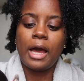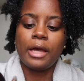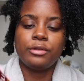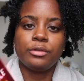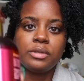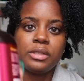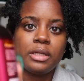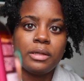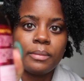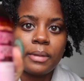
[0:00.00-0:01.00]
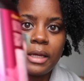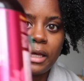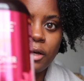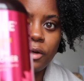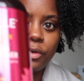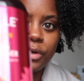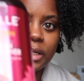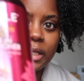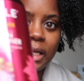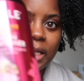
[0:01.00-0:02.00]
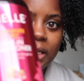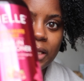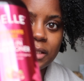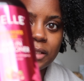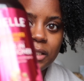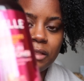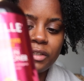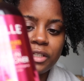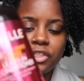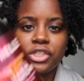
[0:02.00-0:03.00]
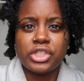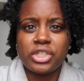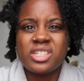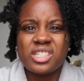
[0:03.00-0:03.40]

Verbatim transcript: I use the Mielle Organics leave-in conditioner.